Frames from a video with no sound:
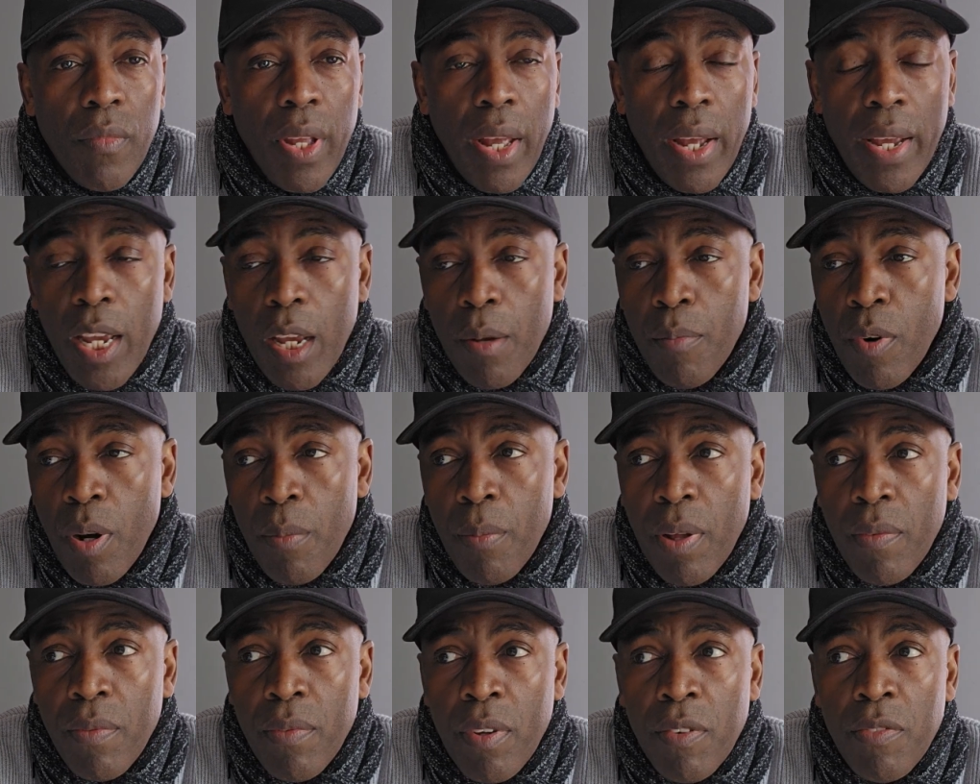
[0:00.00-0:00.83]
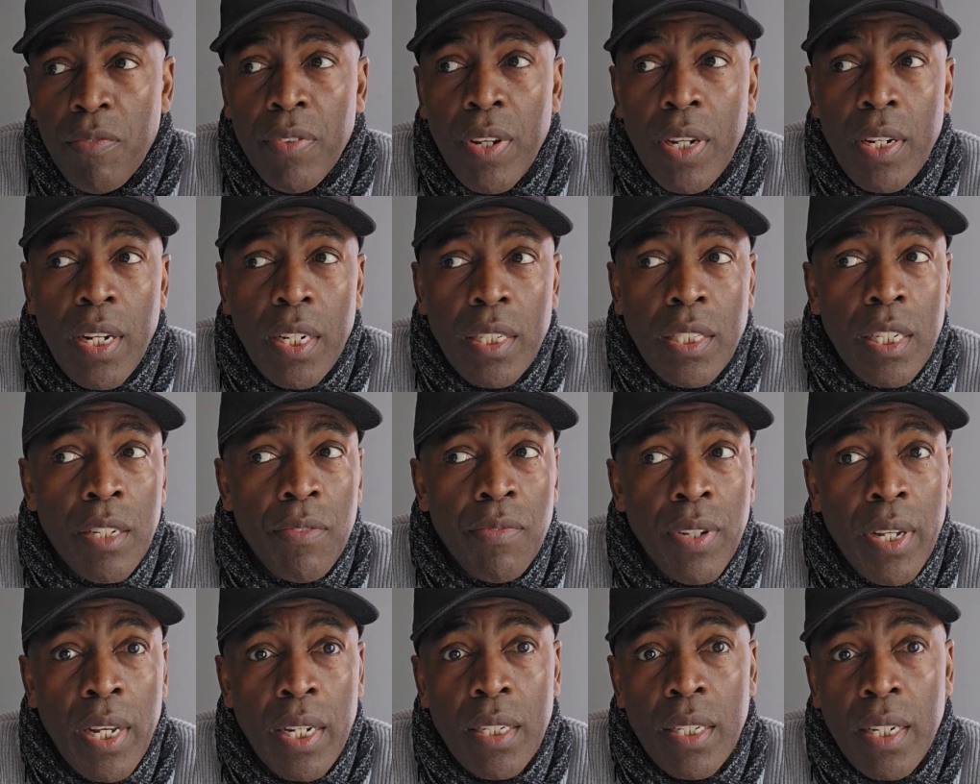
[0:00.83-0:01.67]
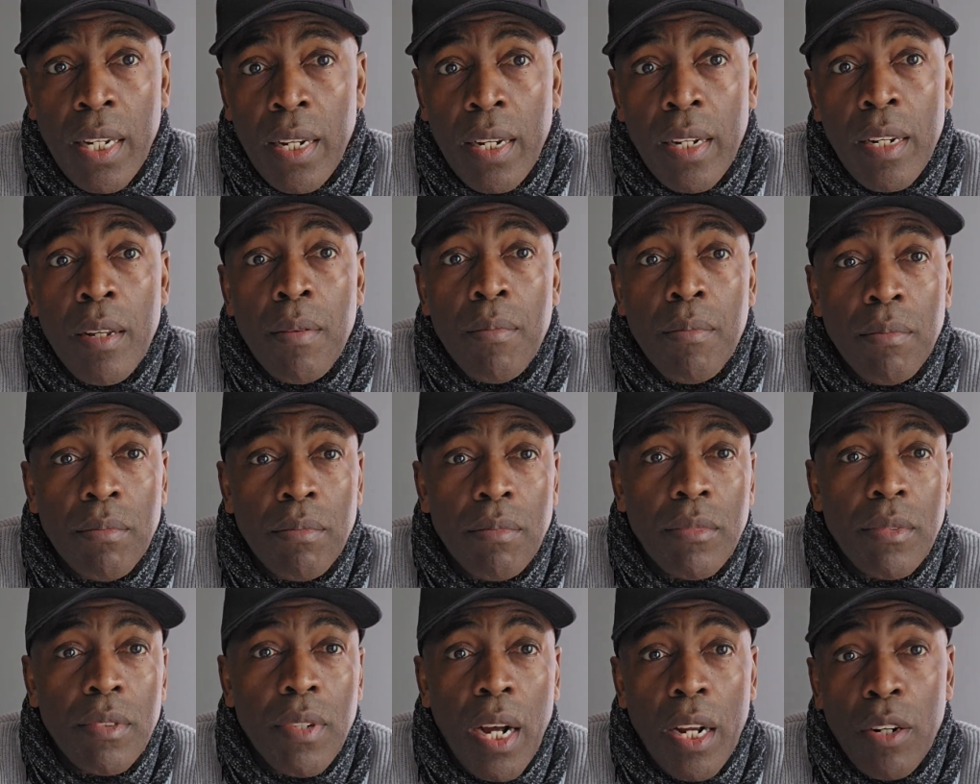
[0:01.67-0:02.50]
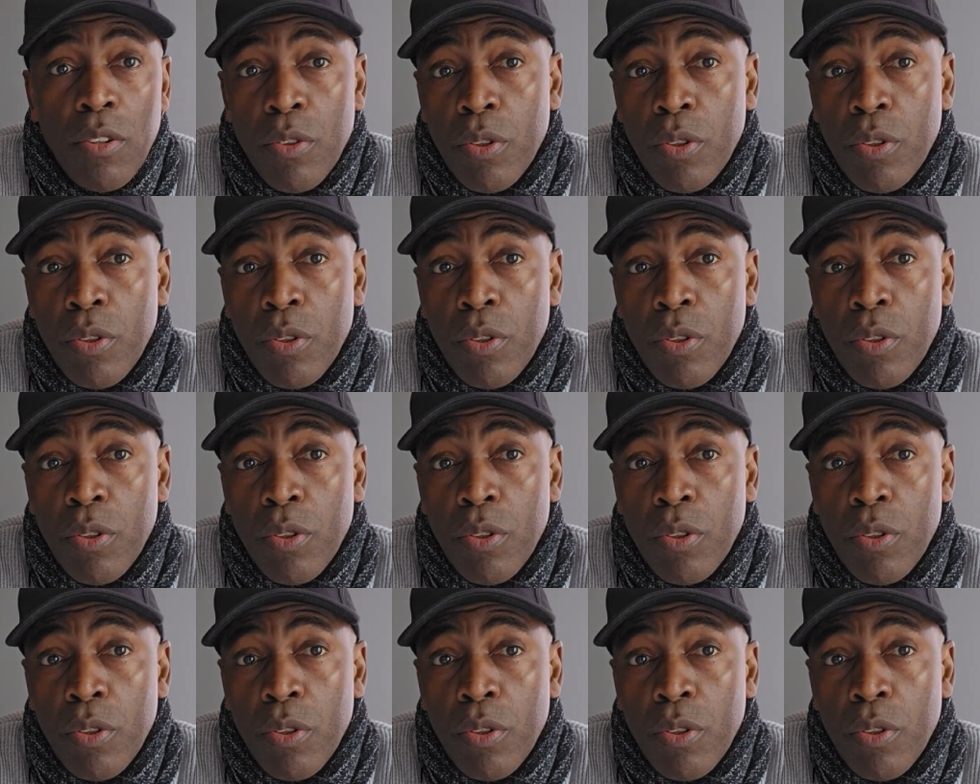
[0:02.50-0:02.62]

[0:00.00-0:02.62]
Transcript: Abraham had the faith that if he had killed him, God